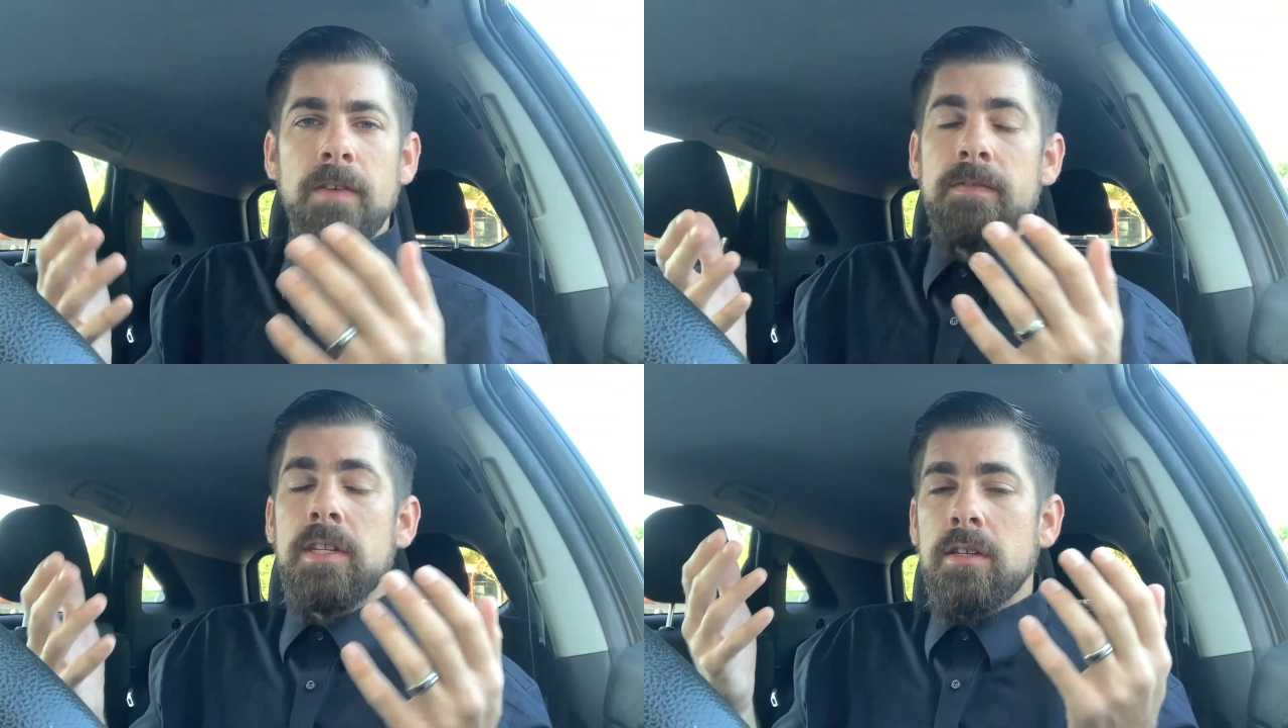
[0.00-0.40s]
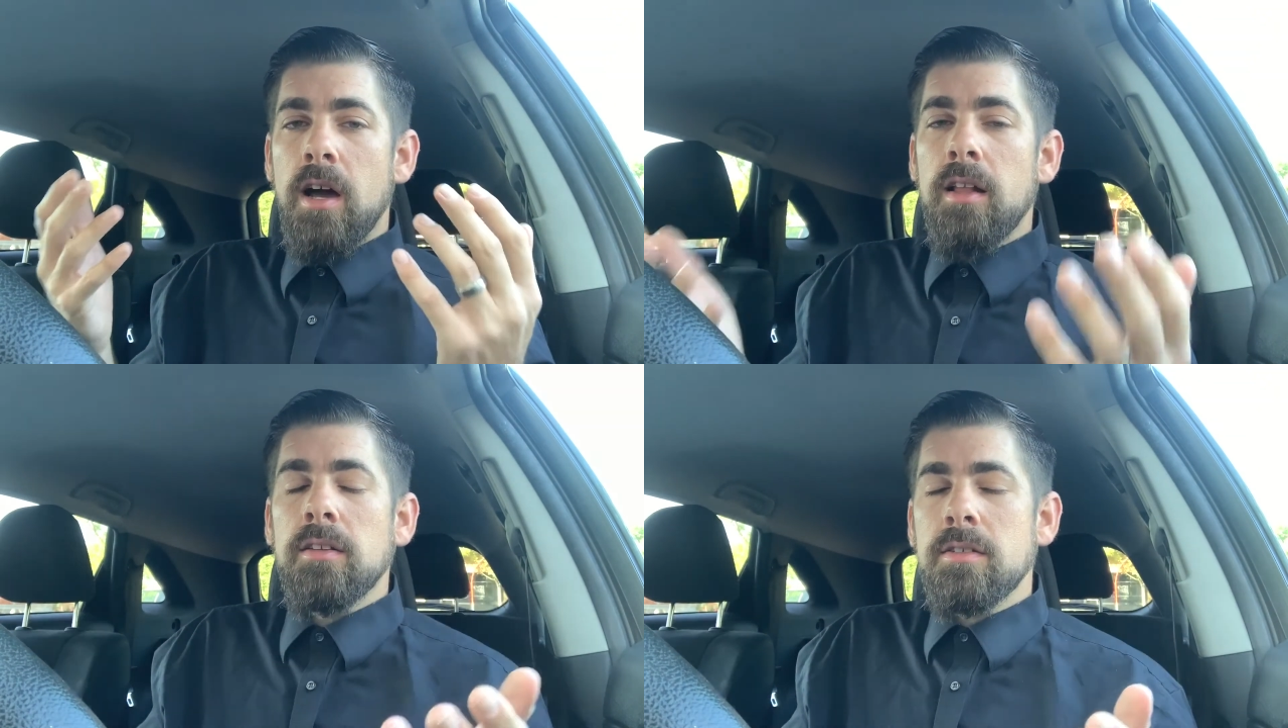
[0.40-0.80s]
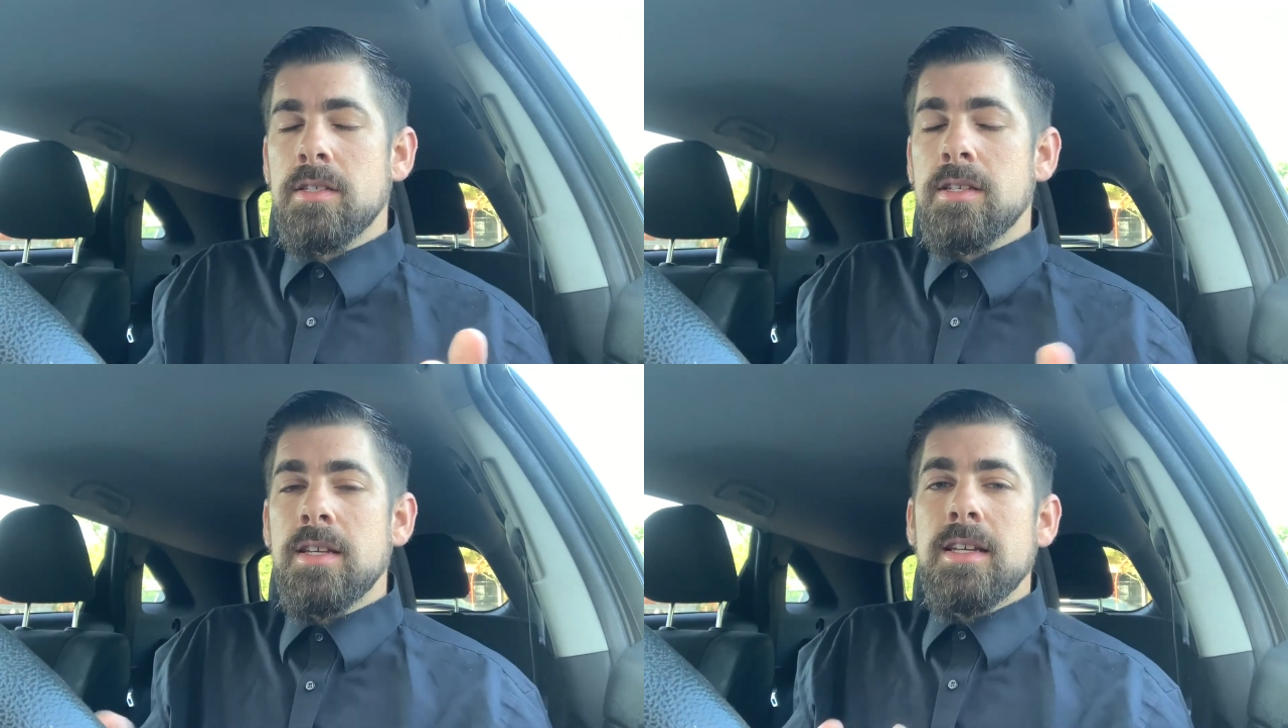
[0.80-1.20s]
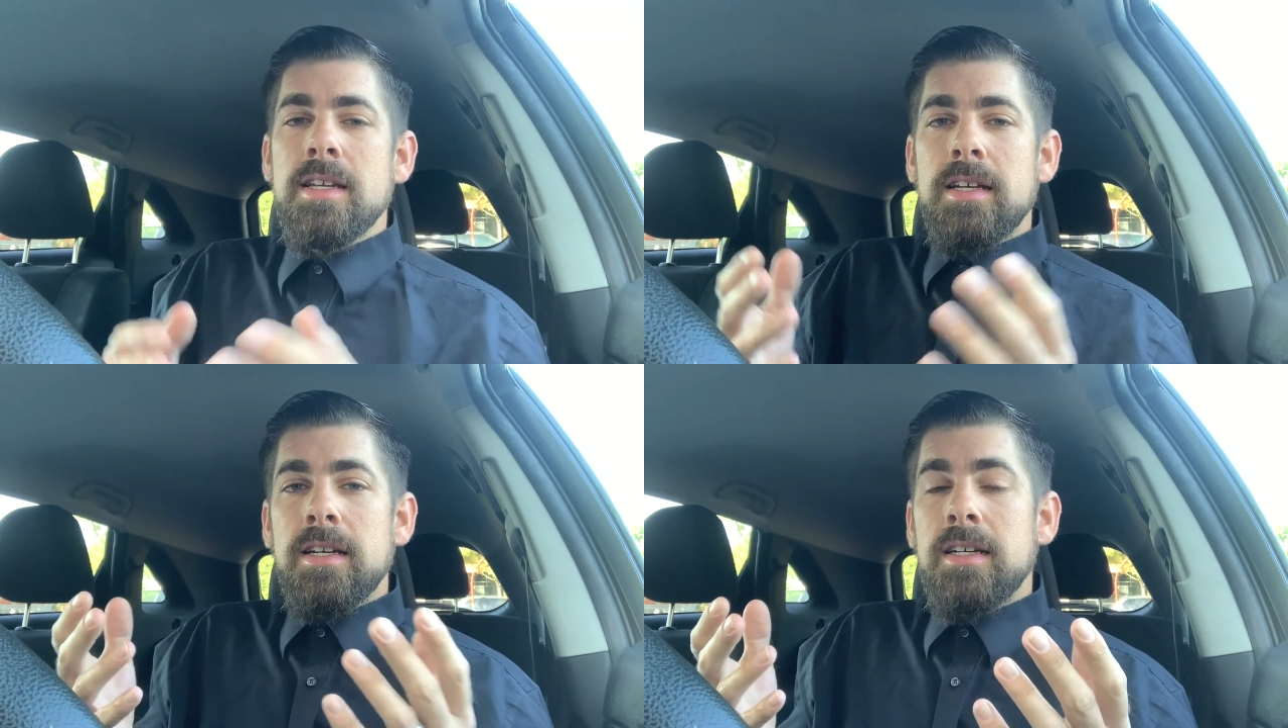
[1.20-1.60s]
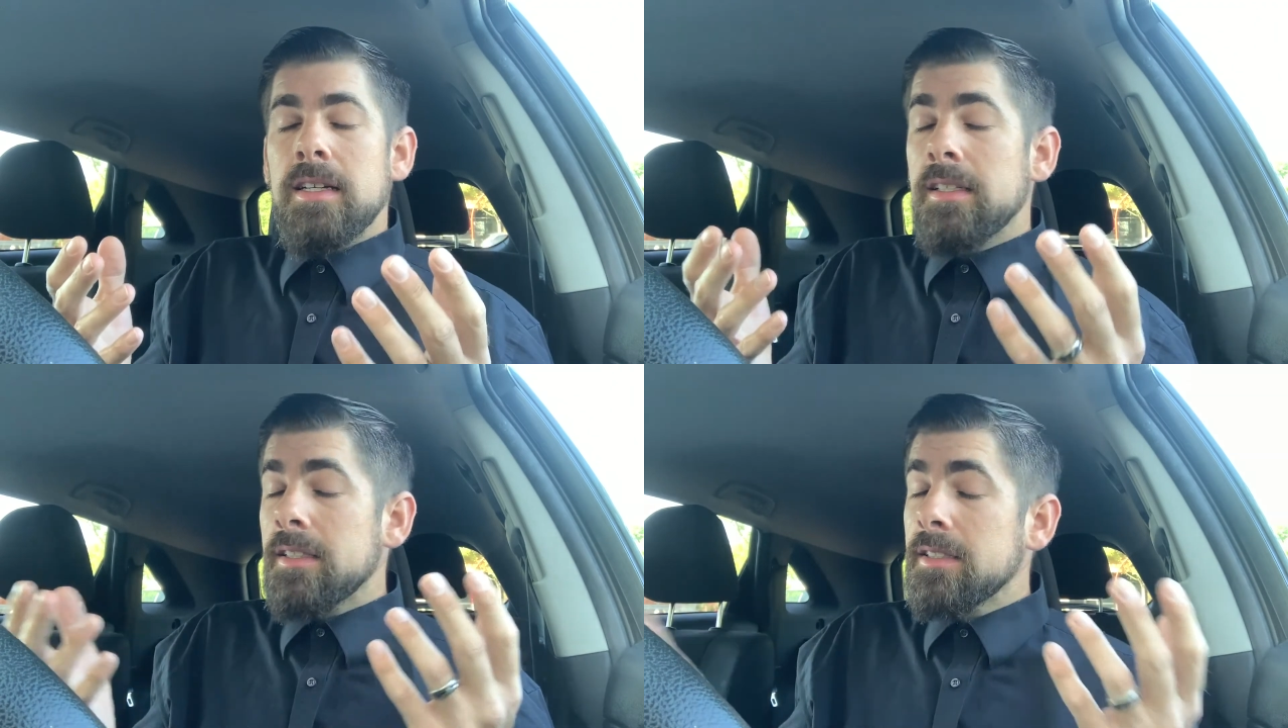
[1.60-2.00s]
$50,
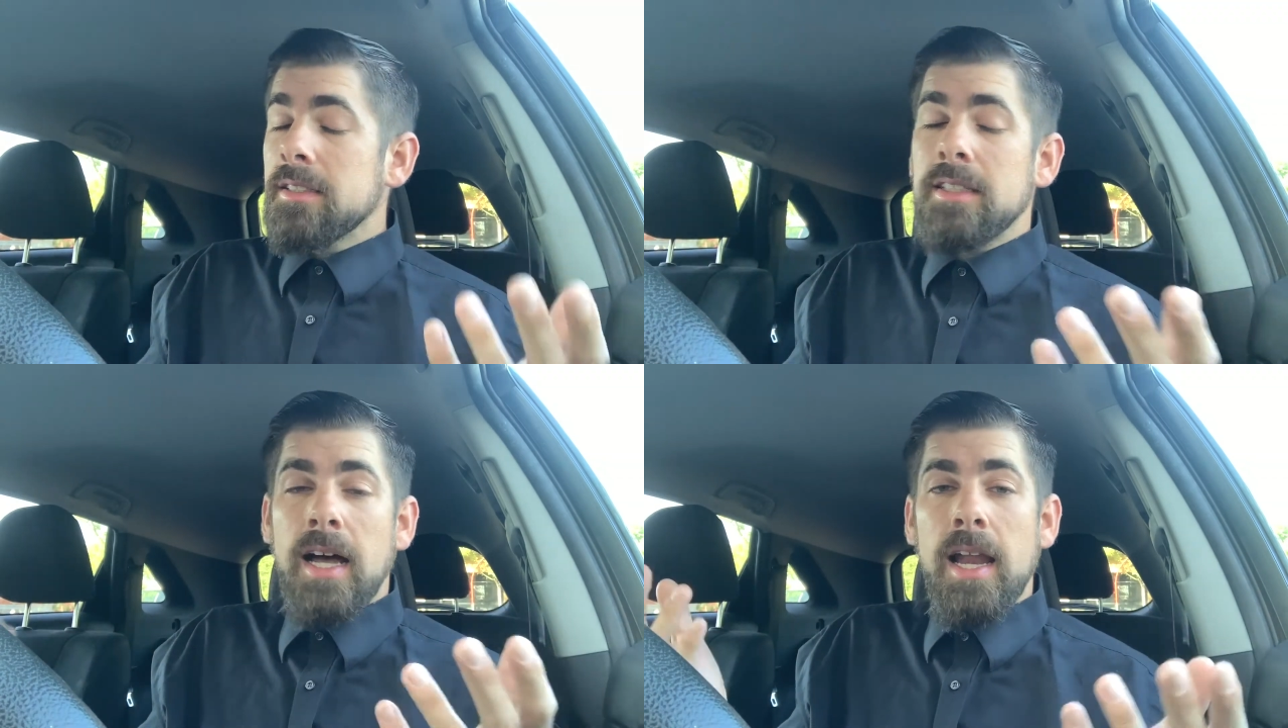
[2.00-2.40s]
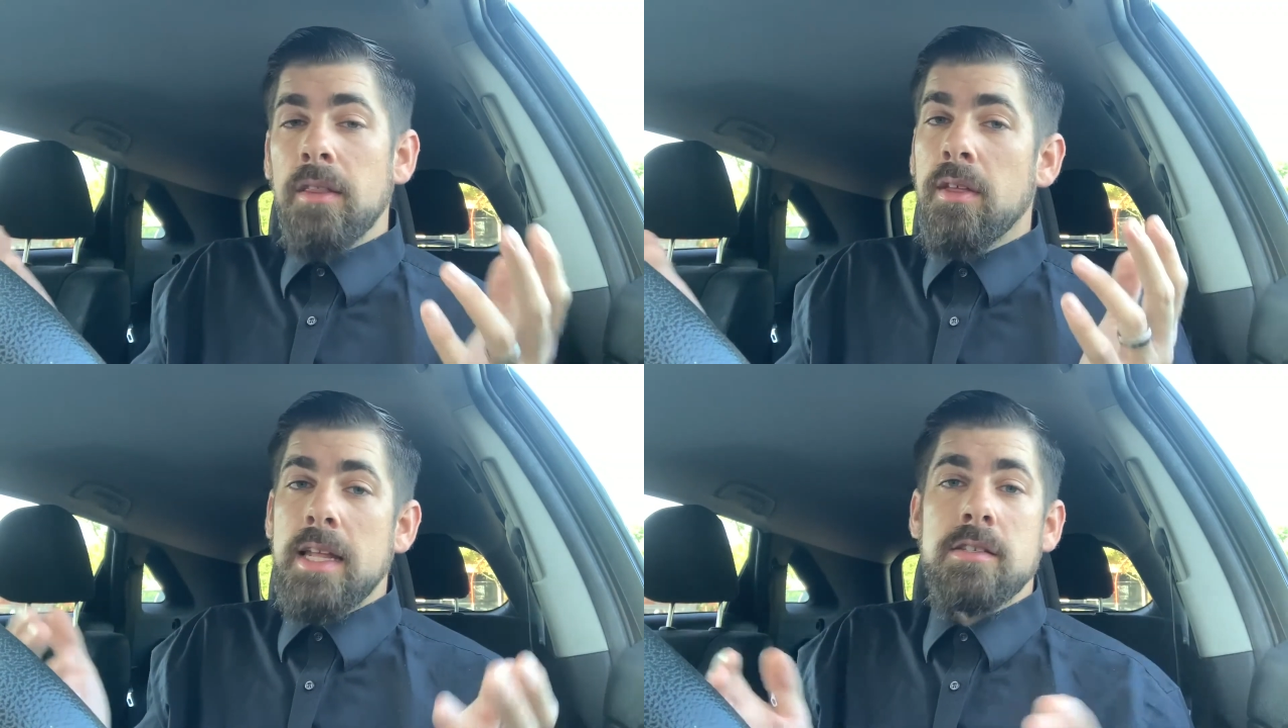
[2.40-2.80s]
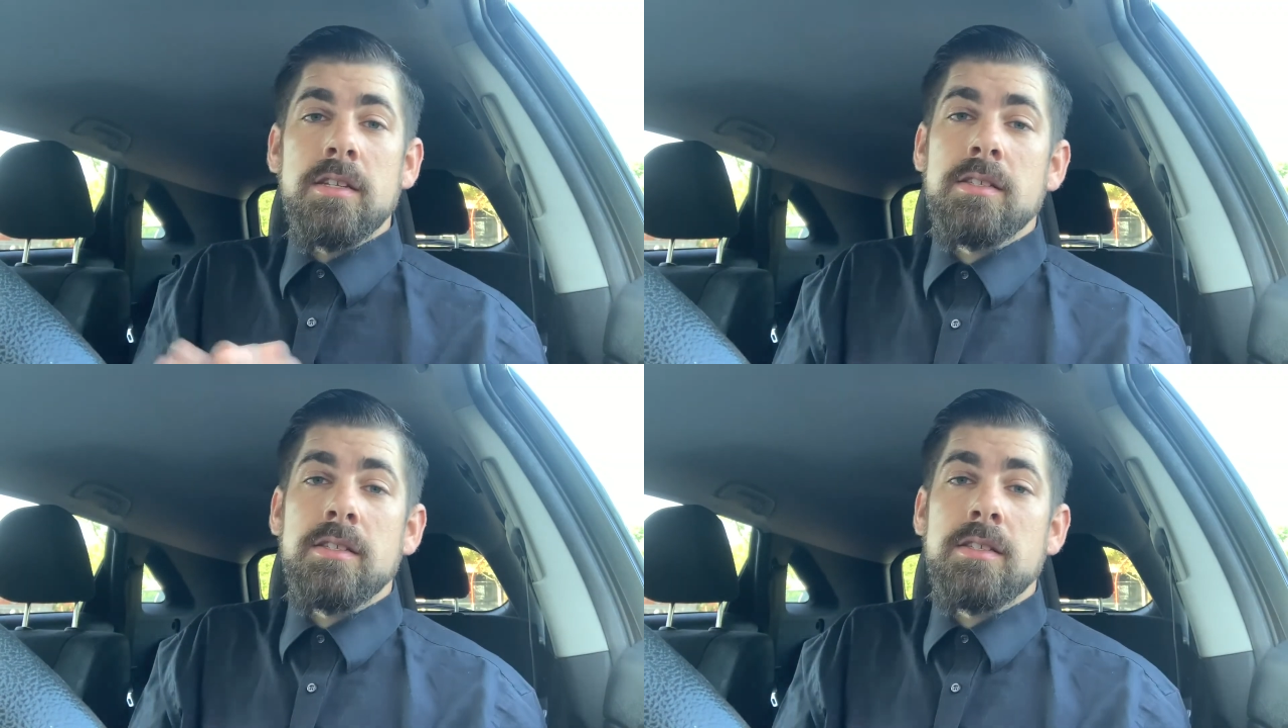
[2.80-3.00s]
I don't know. That's